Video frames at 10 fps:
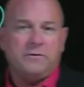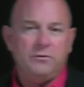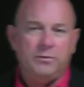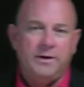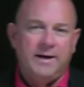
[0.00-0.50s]

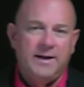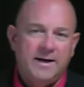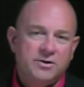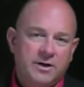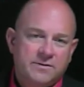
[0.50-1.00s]
to an
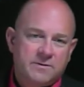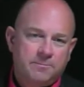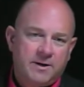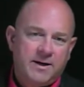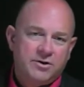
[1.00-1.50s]
agile
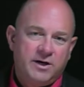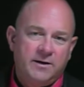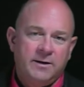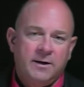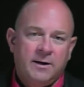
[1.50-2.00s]
supply chain
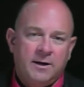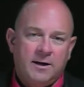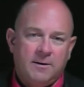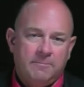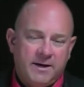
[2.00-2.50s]

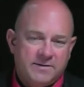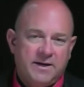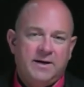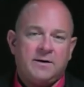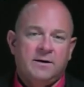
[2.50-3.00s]
um, as
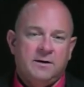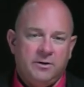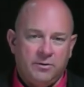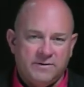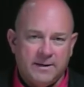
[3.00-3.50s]
they you
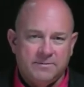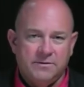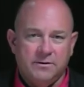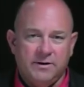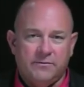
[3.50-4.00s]
know attempt to
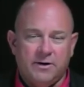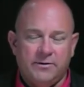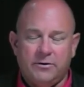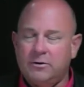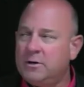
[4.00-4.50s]
deliver on
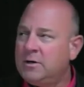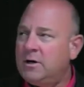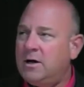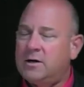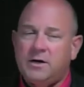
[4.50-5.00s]
their
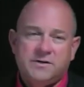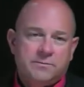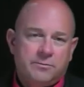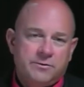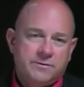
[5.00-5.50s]
uh,
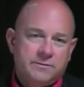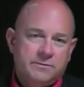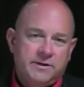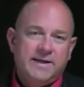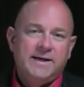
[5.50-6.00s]
customers'
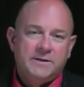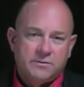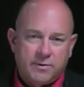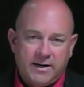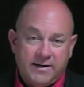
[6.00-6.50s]
needs,
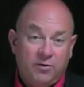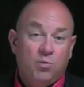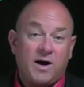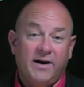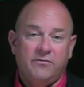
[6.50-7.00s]
right? A
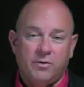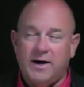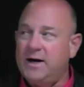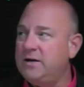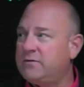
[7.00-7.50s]
wide
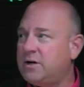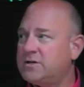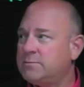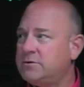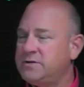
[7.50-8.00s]
variety of
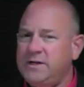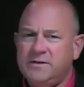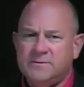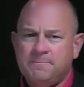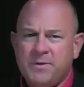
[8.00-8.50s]
customers' needs.